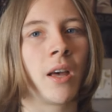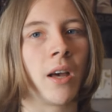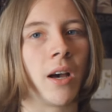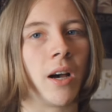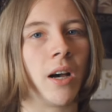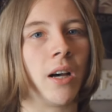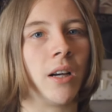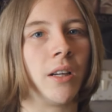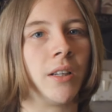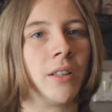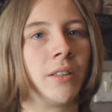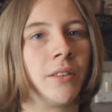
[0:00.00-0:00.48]

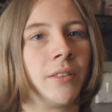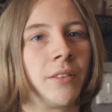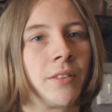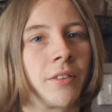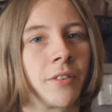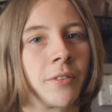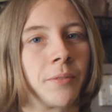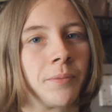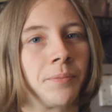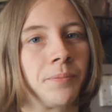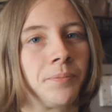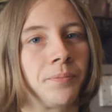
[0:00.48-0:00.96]
And
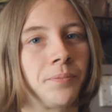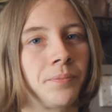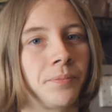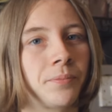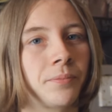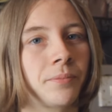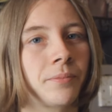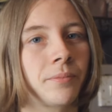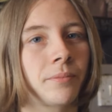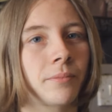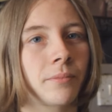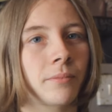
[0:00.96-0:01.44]

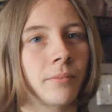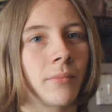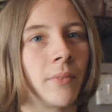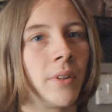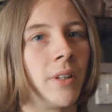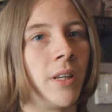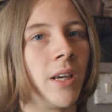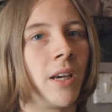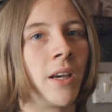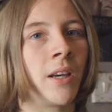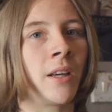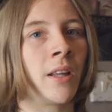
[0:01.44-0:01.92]

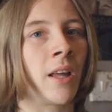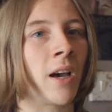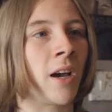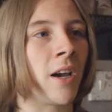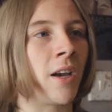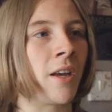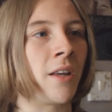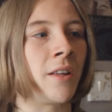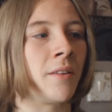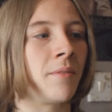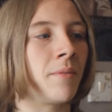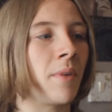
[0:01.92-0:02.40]
yeah,
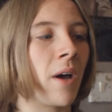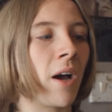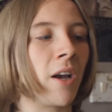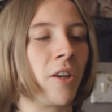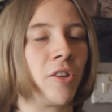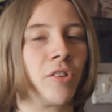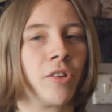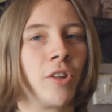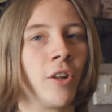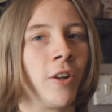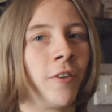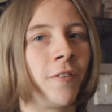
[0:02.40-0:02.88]
I,
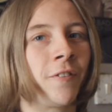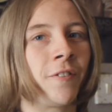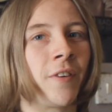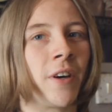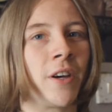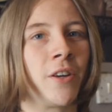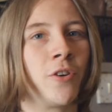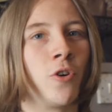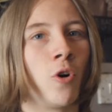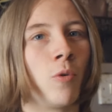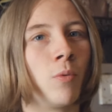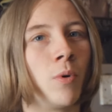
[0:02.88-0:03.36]
I still
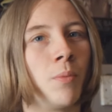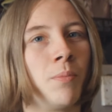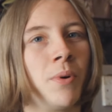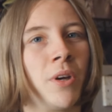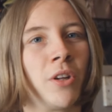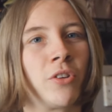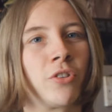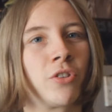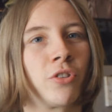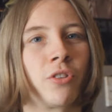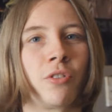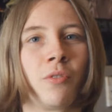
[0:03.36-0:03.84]
find Norman
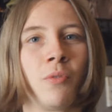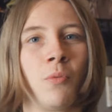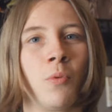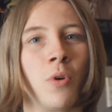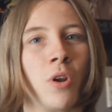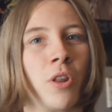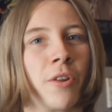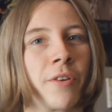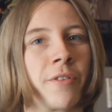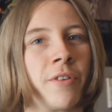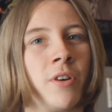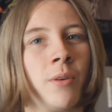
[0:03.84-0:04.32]
Bates
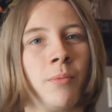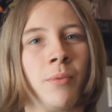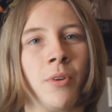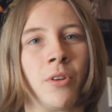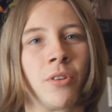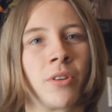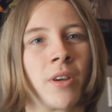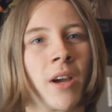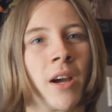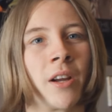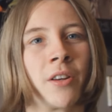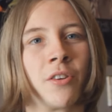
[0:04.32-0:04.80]
one of the
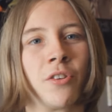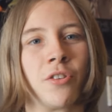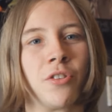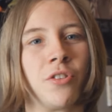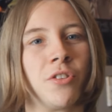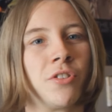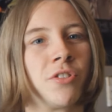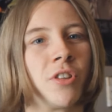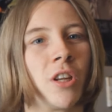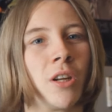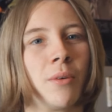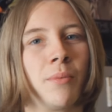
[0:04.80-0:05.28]
creepiest characters
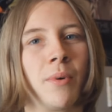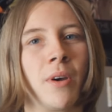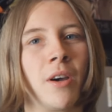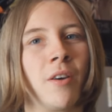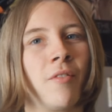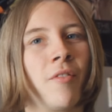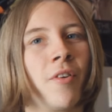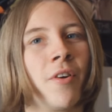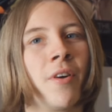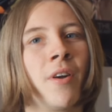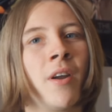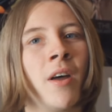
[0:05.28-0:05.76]
in cinema
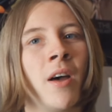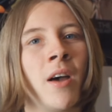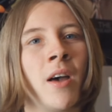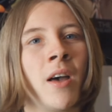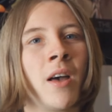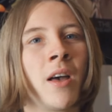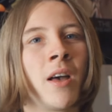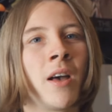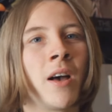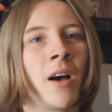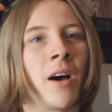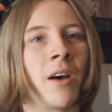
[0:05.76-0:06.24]
ever.
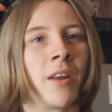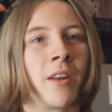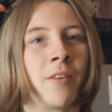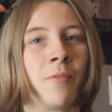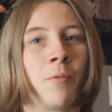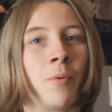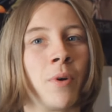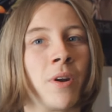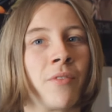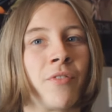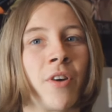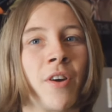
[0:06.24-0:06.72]

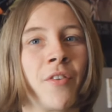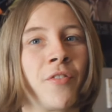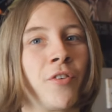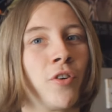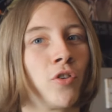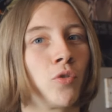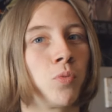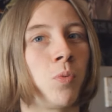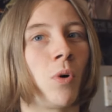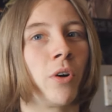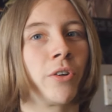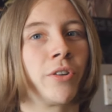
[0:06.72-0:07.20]
And whenever I
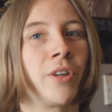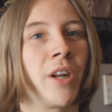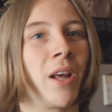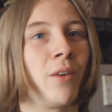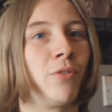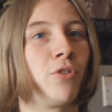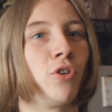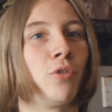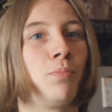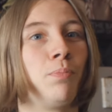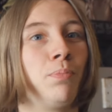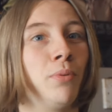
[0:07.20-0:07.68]
first watched it, I
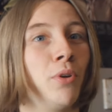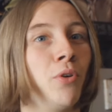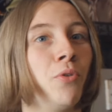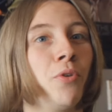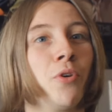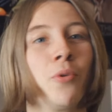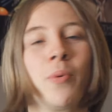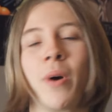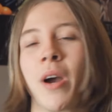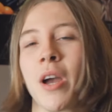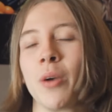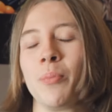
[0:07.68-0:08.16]
was just
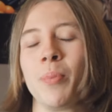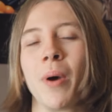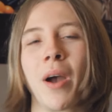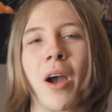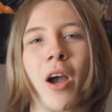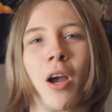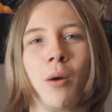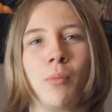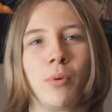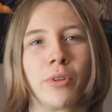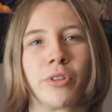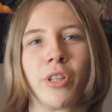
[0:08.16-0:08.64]
blown away by
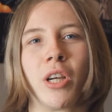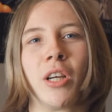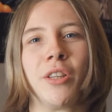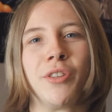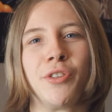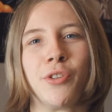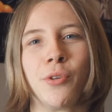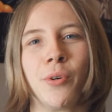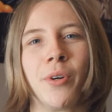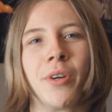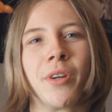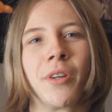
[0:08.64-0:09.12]
how much I
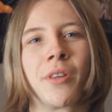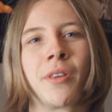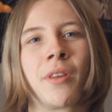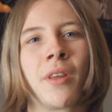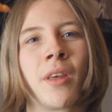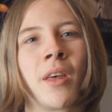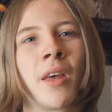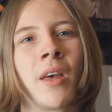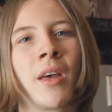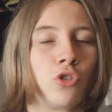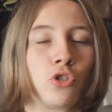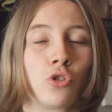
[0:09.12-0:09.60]
enjoyed it.
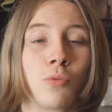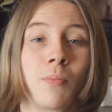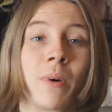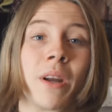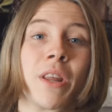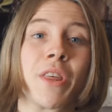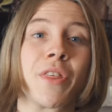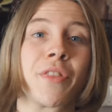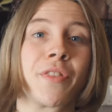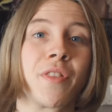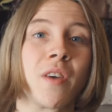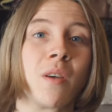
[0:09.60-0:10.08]
So
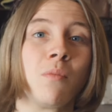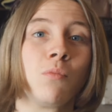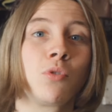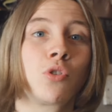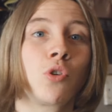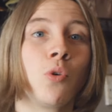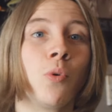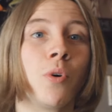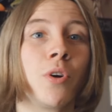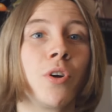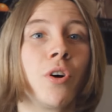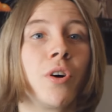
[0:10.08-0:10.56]
many themes
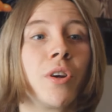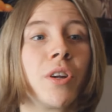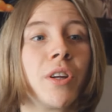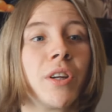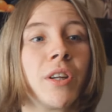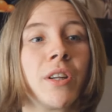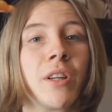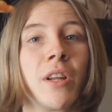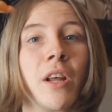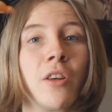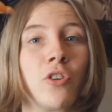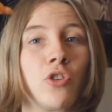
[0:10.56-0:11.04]
going on
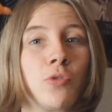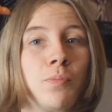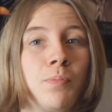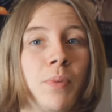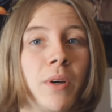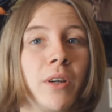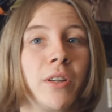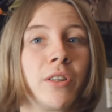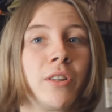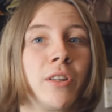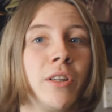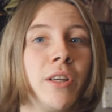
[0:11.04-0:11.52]
in it,
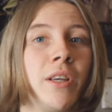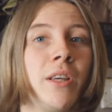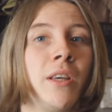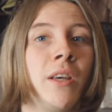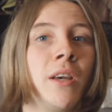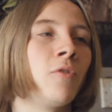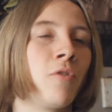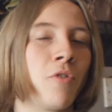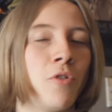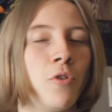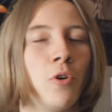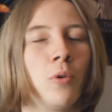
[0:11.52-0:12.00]
especially
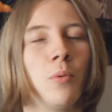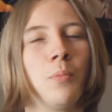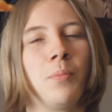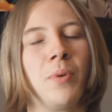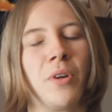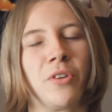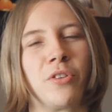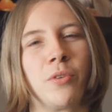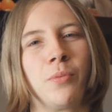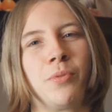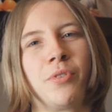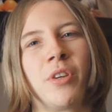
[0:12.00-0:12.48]
with Norman
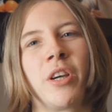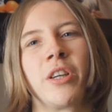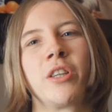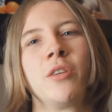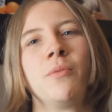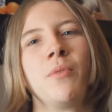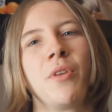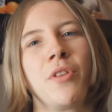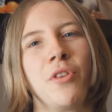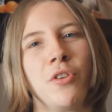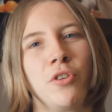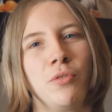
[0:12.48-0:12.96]
Bates'
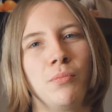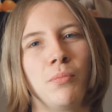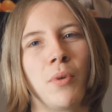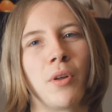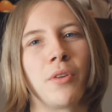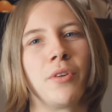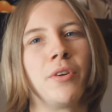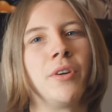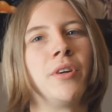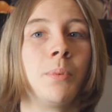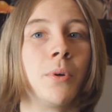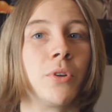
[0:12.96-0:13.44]
obsession with his
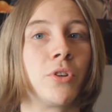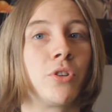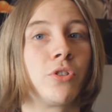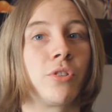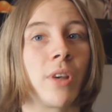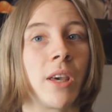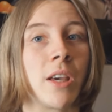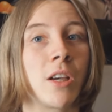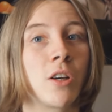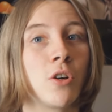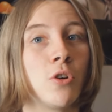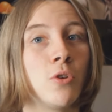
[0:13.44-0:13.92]
mother. But
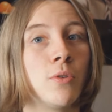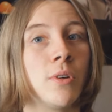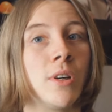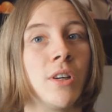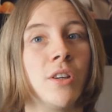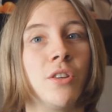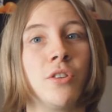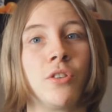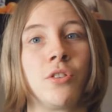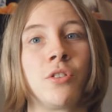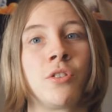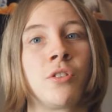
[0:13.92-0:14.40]
Psycho
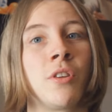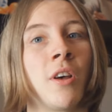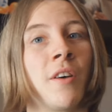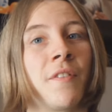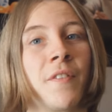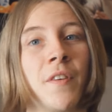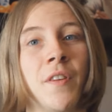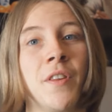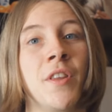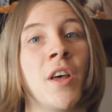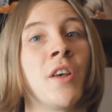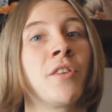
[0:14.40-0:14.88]
is a
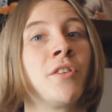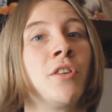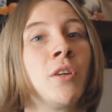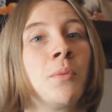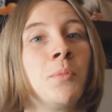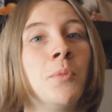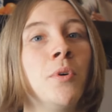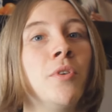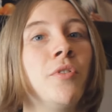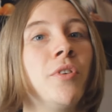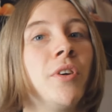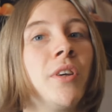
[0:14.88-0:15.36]

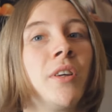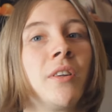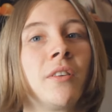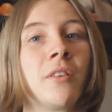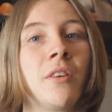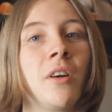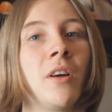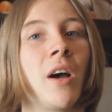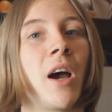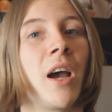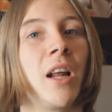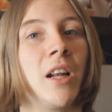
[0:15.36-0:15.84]
fantastic movie.
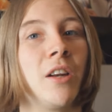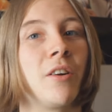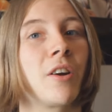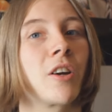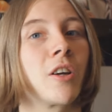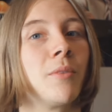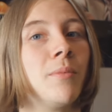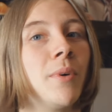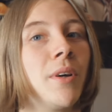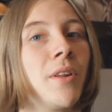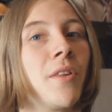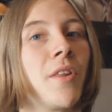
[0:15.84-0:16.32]
Highly
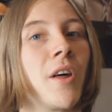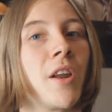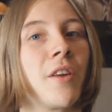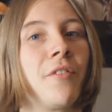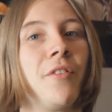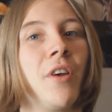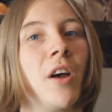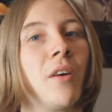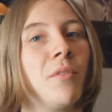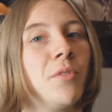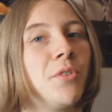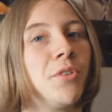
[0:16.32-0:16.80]
recommend that
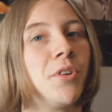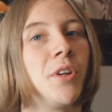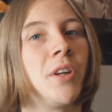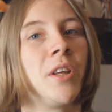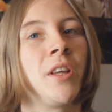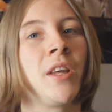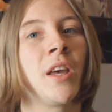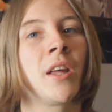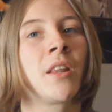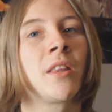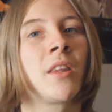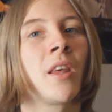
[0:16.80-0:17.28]
if you haven't seen
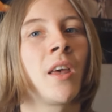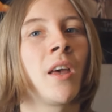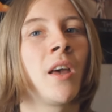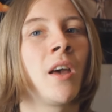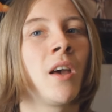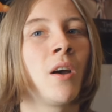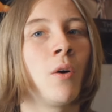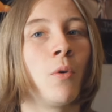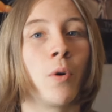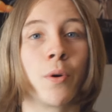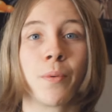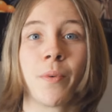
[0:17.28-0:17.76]
it yet.
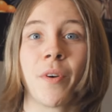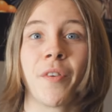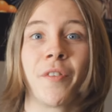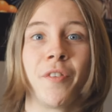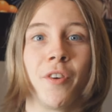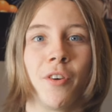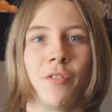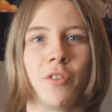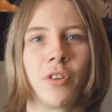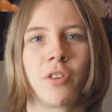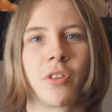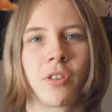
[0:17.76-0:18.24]
One of my
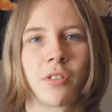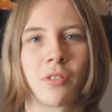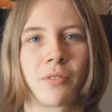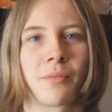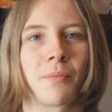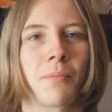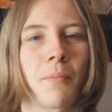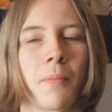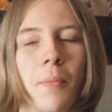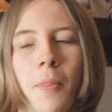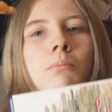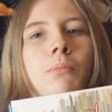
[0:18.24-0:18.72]
favourites.
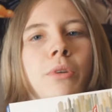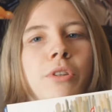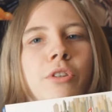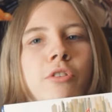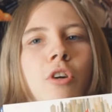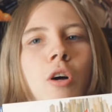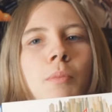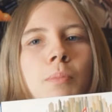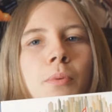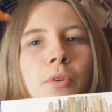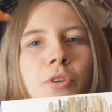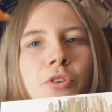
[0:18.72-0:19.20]

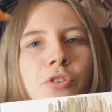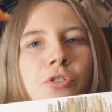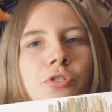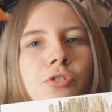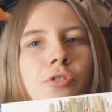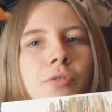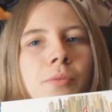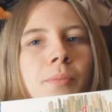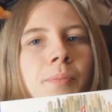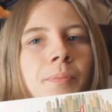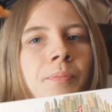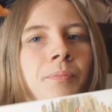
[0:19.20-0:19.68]

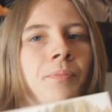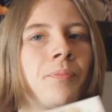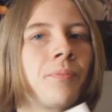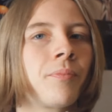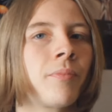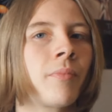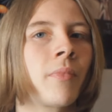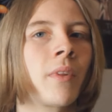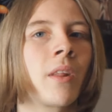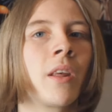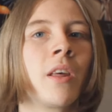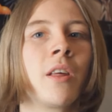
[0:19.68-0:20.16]
Metropolis
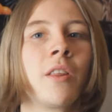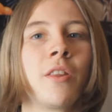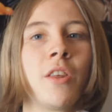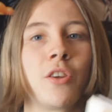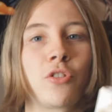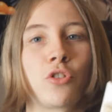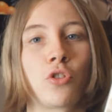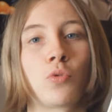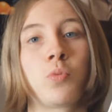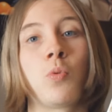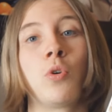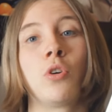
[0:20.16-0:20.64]

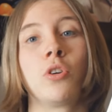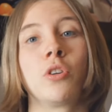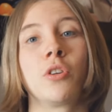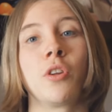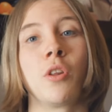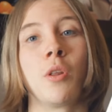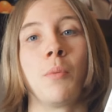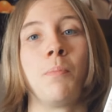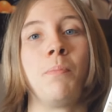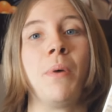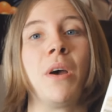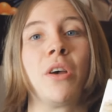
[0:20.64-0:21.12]
this is one
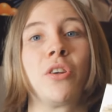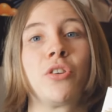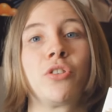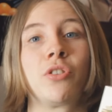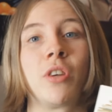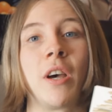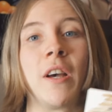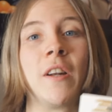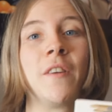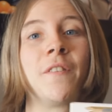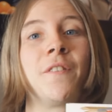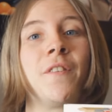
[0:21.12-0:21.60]
of the best
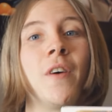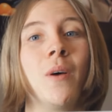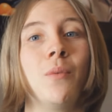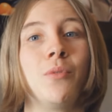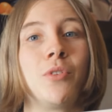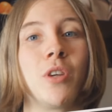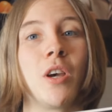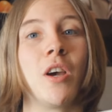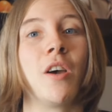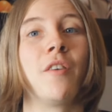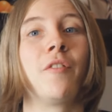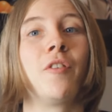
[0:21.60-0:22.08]
silent
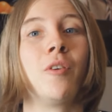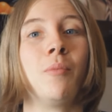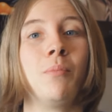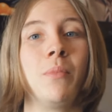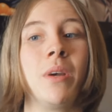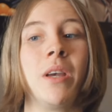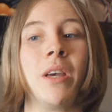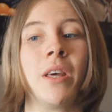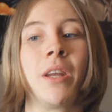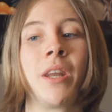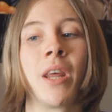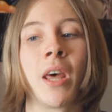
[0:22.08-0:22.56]
films ever
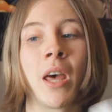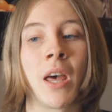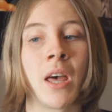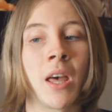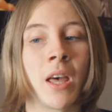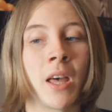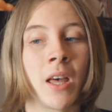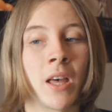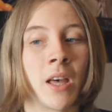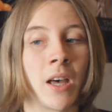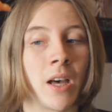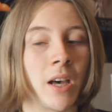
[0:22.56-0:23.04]
made,
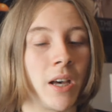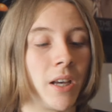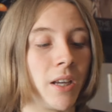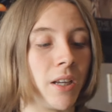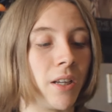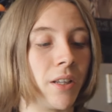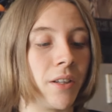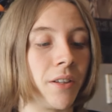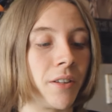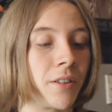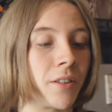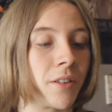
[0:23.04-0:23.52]

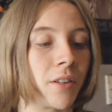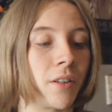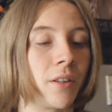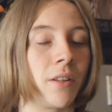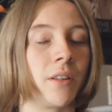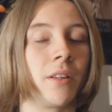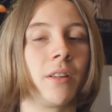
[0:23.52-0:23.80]
and